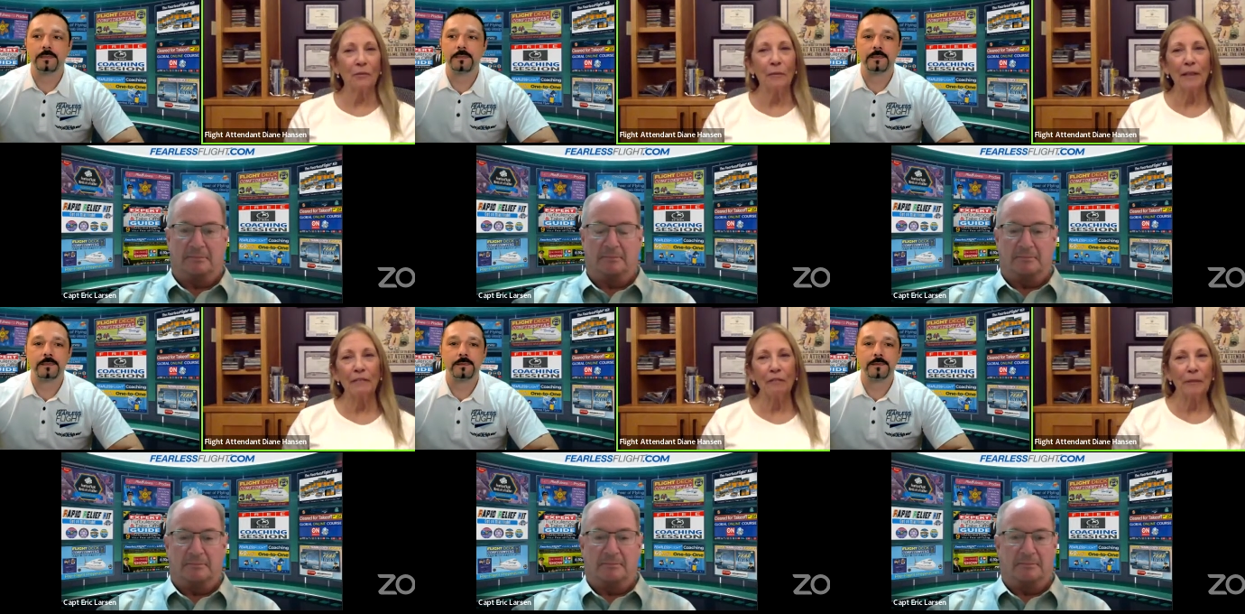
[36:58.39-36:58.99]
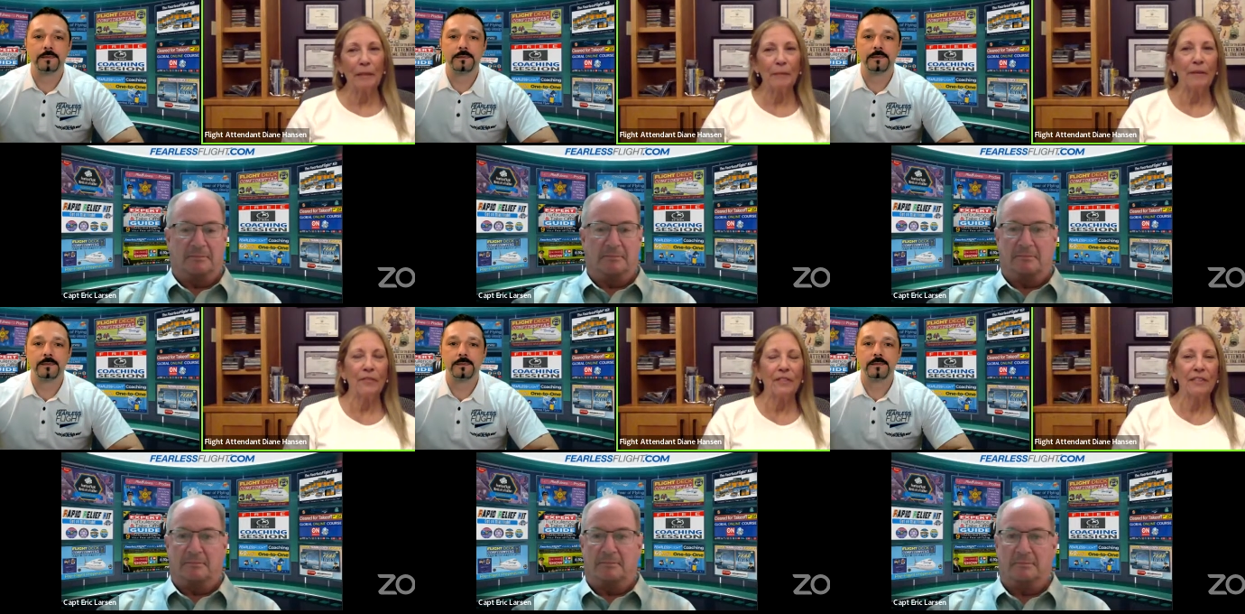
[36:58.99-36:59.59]
Speaker 1: remind everybody
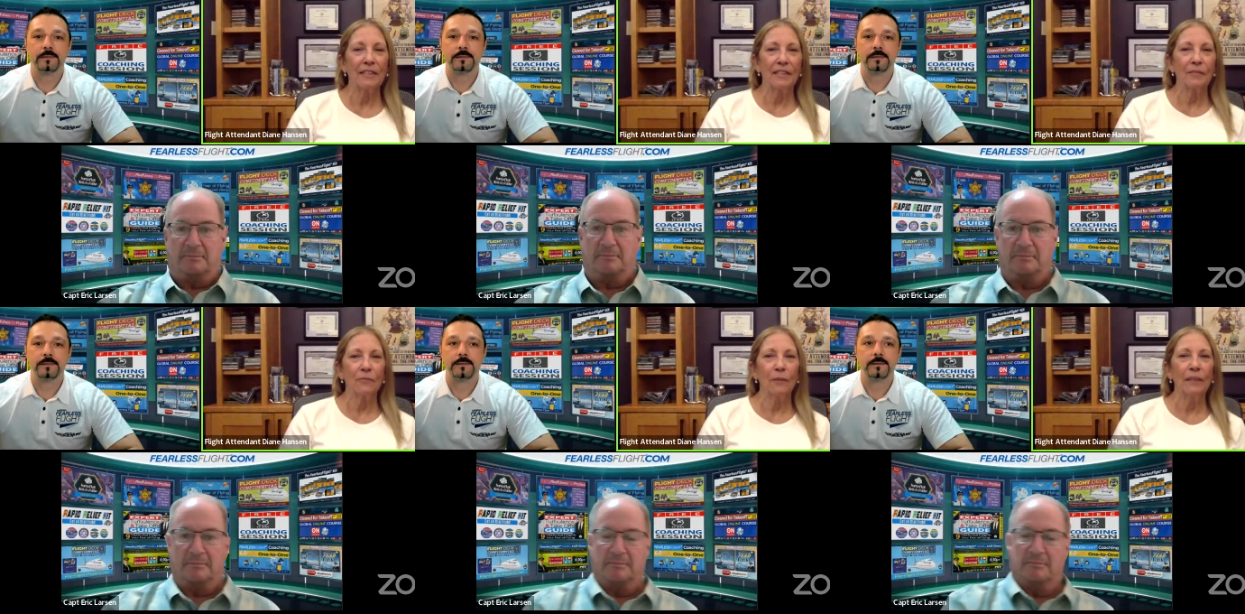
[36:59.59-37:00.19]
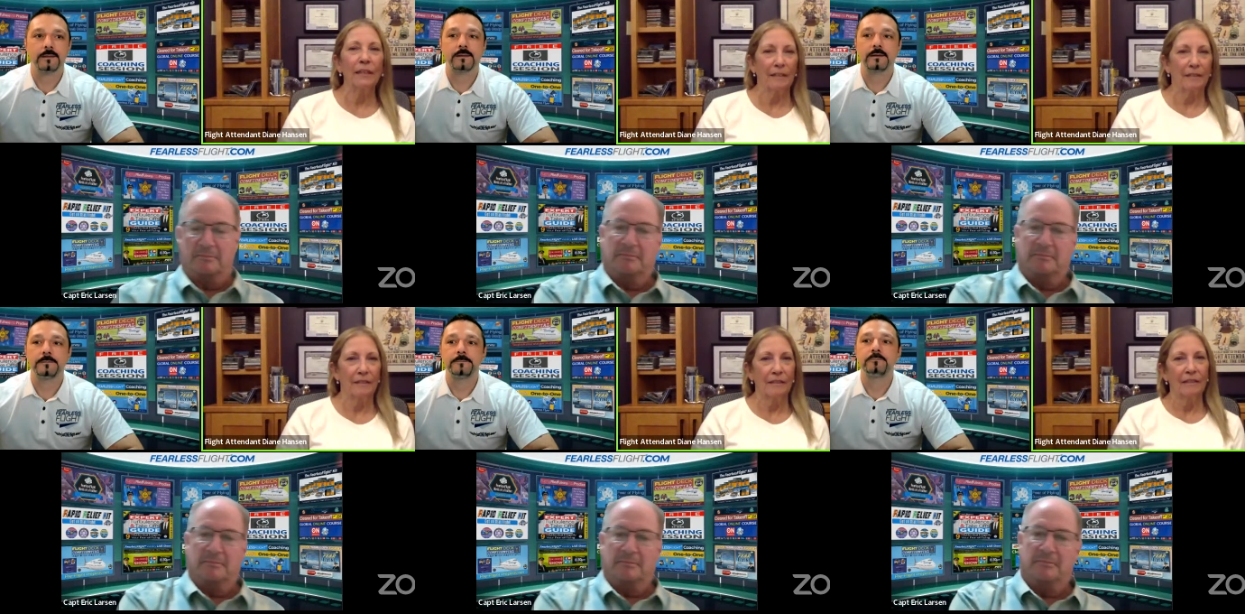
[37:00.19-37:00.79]
about this this weekend,